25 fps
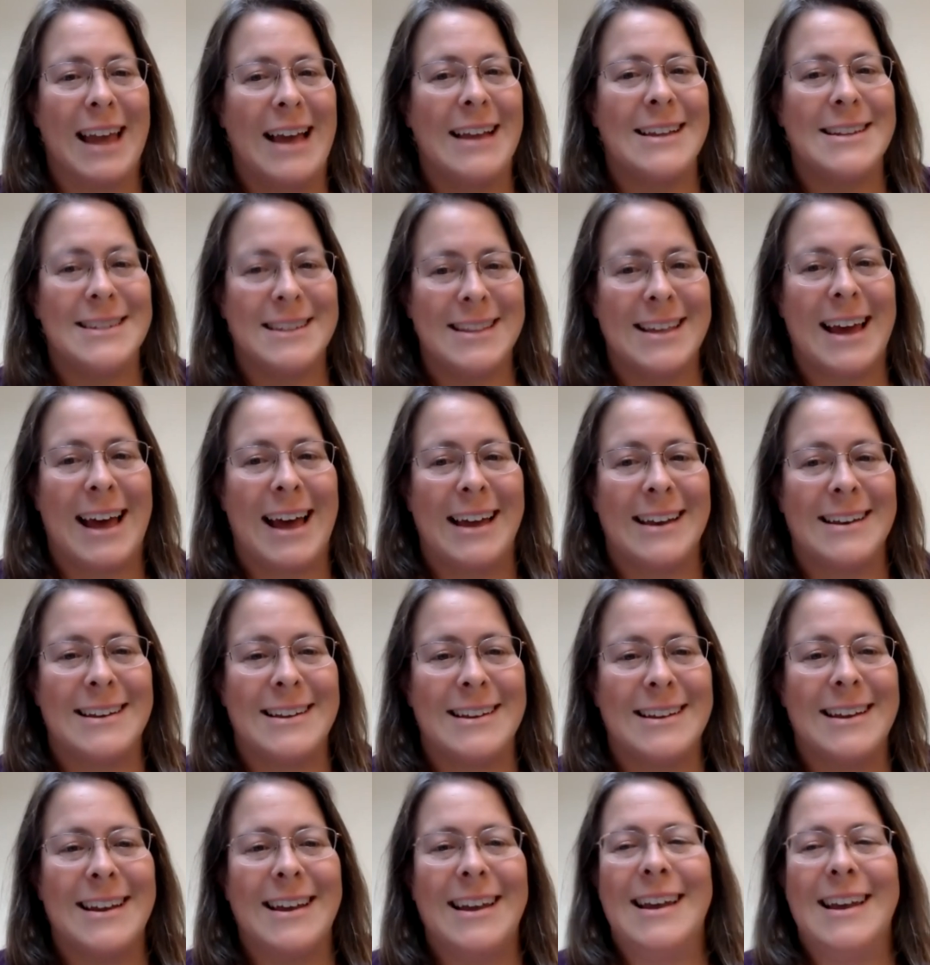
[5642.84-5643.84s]
as that,
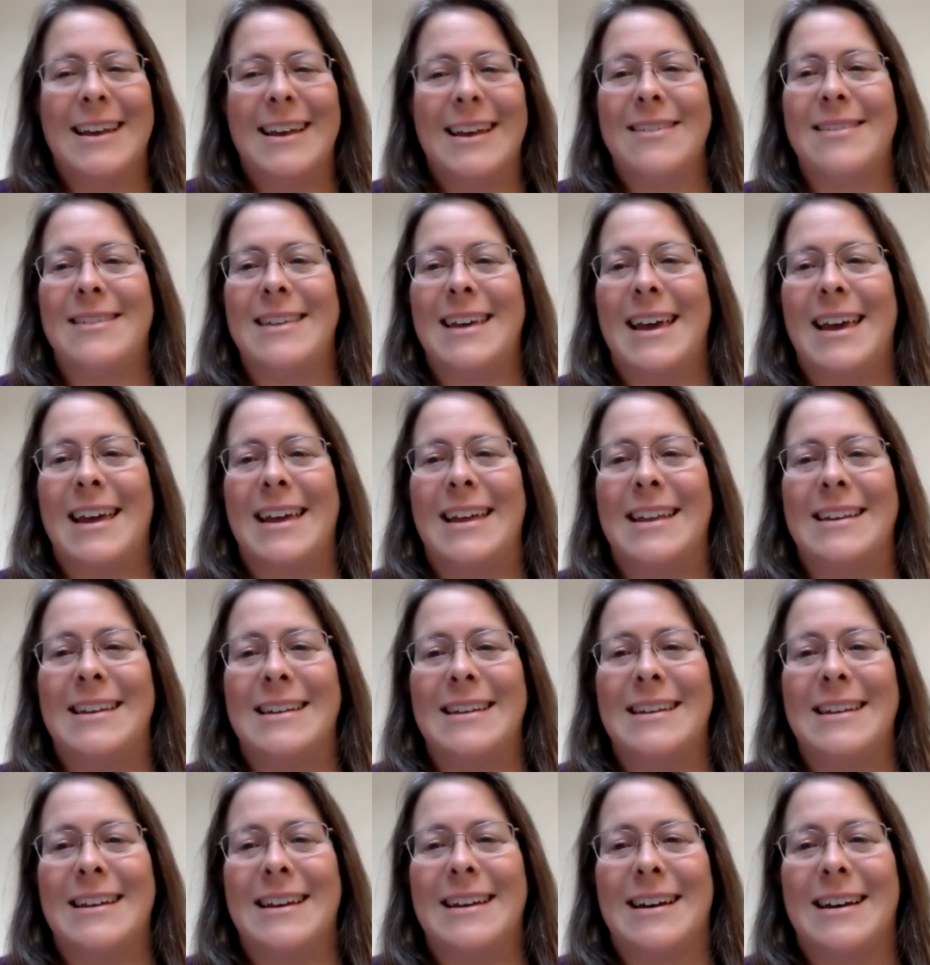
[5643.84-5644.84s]

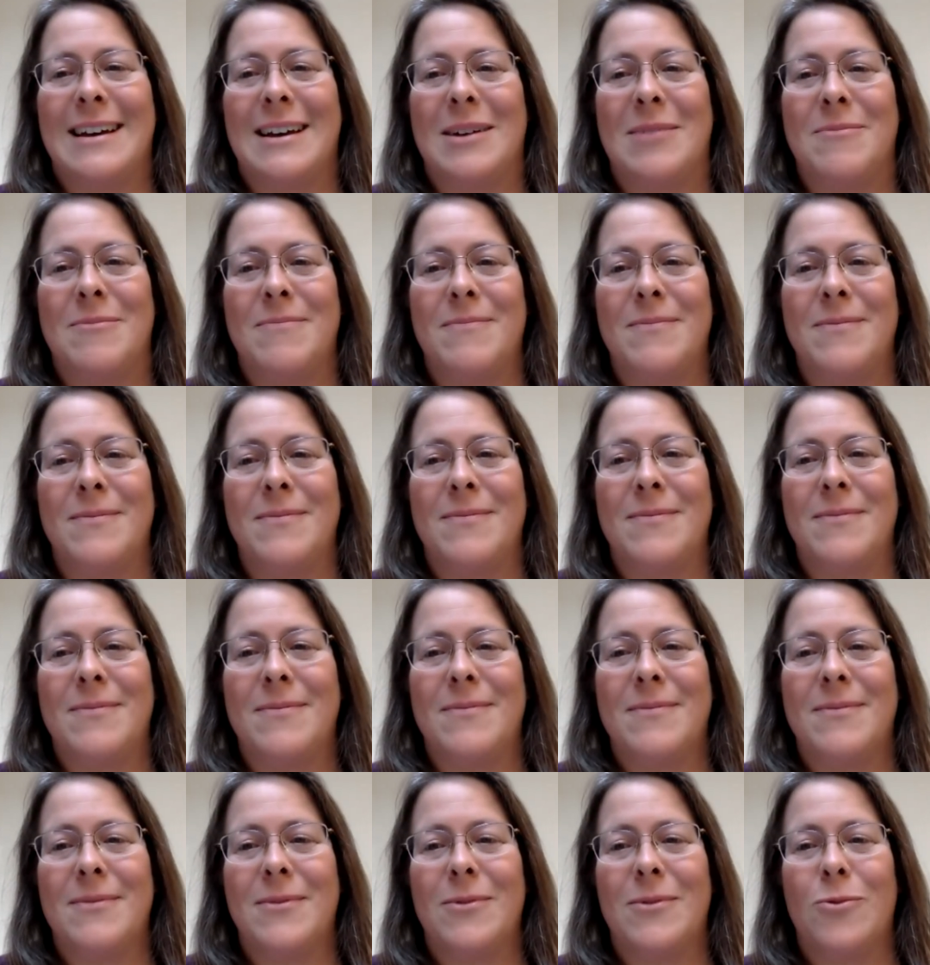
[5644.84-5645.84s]
then um,
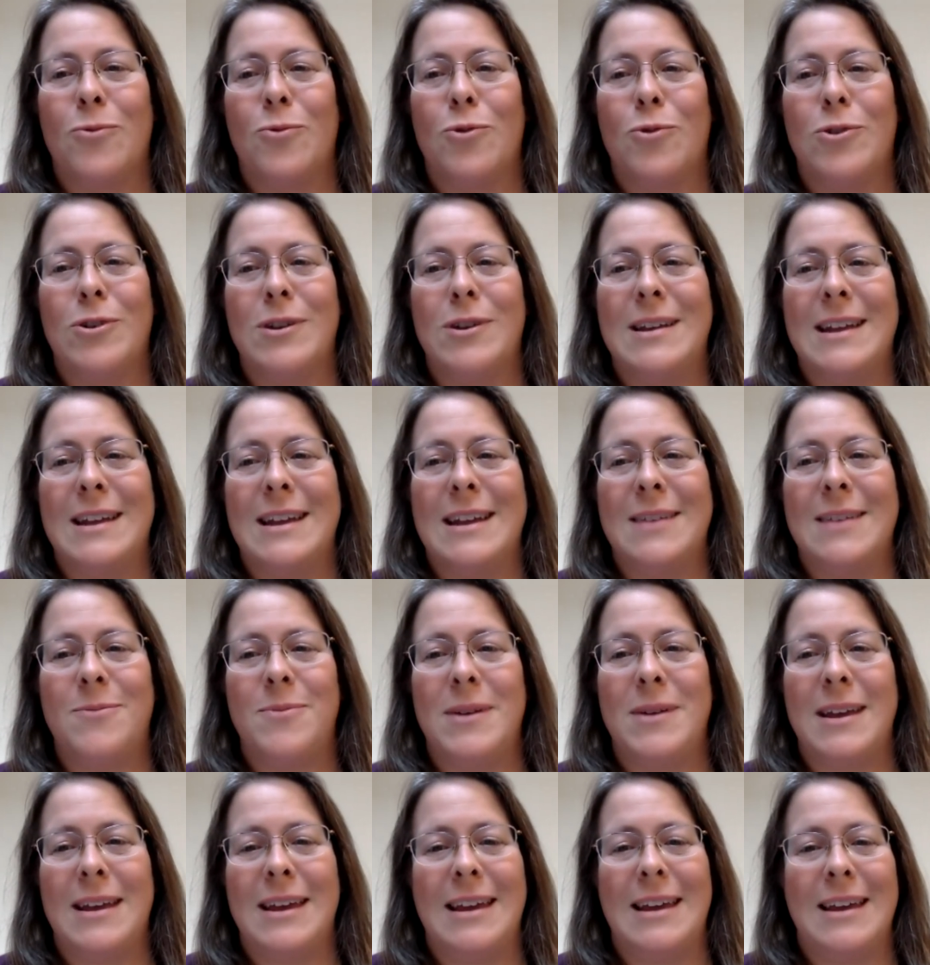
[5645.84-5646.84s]
would it
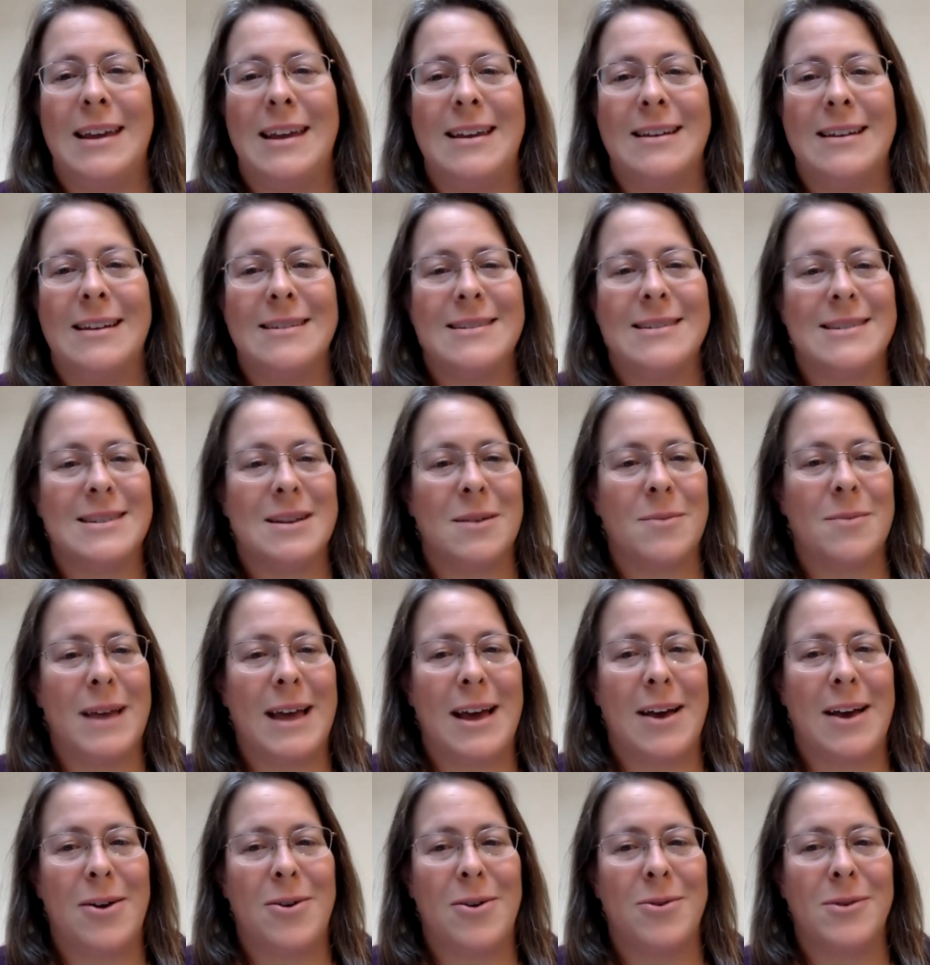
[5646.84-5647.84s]
be
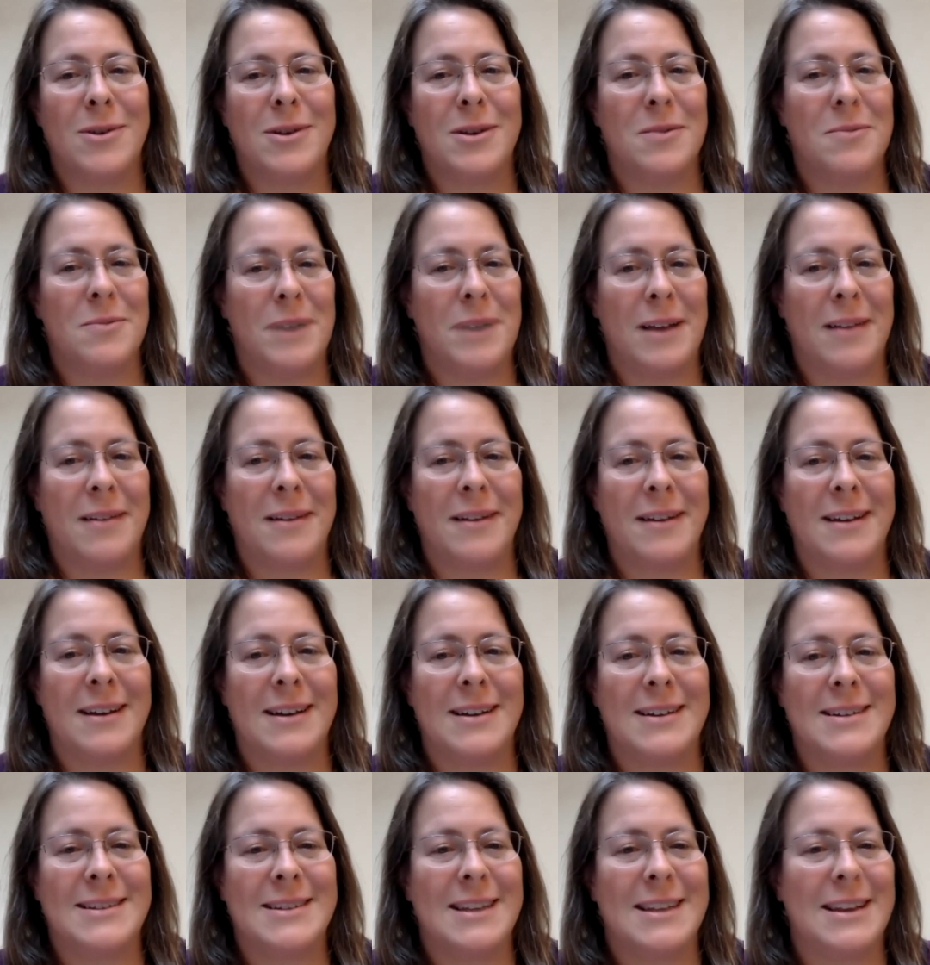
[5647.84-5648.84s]
somehow compelling
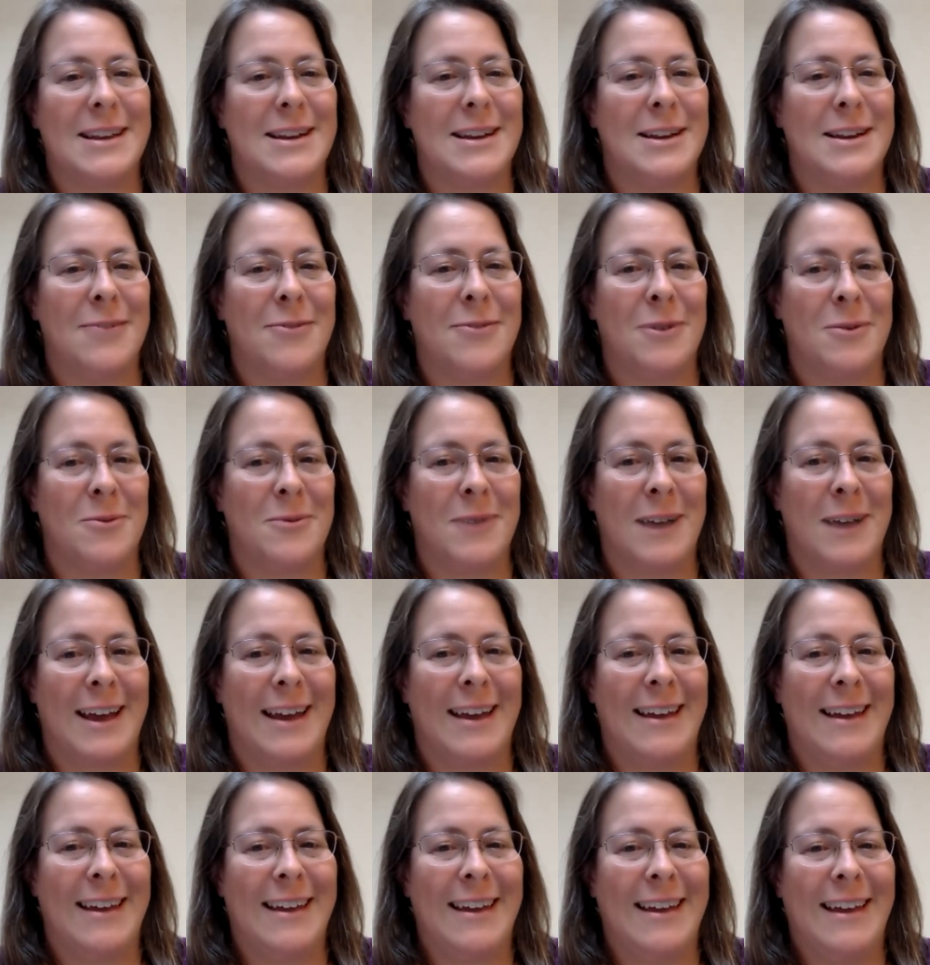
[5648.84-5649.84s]
us in a different
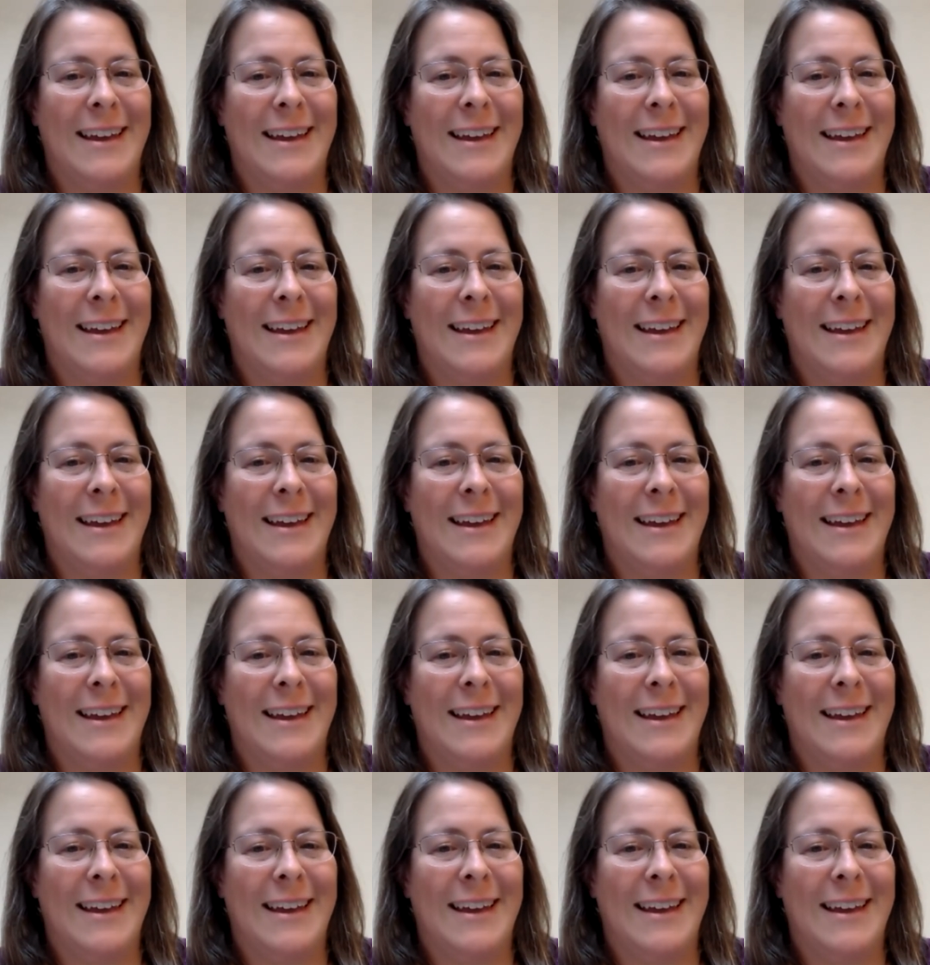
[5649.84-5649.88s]
way?